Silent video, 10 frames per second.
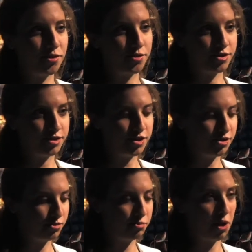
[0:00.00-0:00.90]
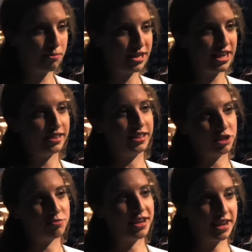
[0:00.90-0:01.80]
order to propagate
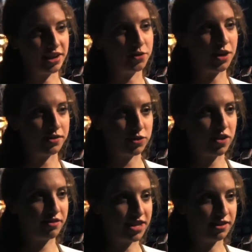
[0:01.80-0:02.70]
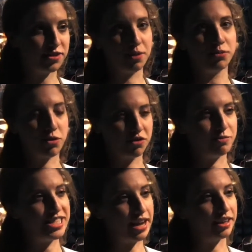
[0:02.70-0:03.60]
electromagnetic waves, you have to have some sort
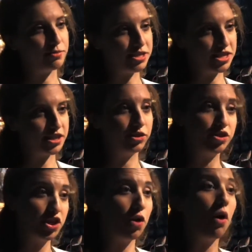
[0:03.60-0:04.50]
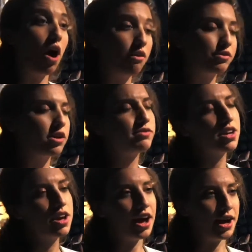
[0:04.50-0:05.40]
of metallic material to go off of.
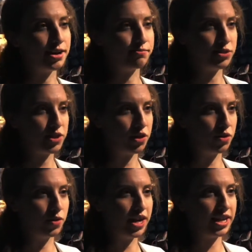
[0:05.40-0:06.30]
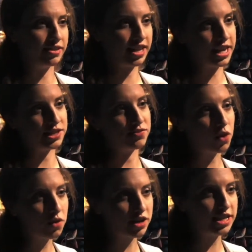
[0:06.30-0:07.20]
Um, so in the case of
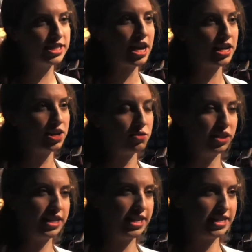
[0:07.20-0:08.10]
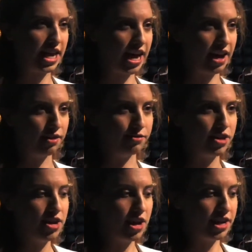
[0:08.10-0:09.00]
the horn antenna, you really need to have
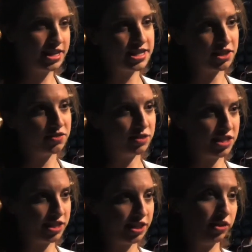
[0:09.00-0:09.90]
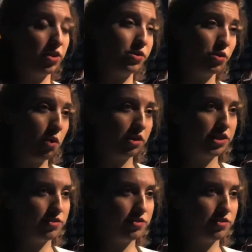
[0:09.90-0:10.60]
a conductive material along the walls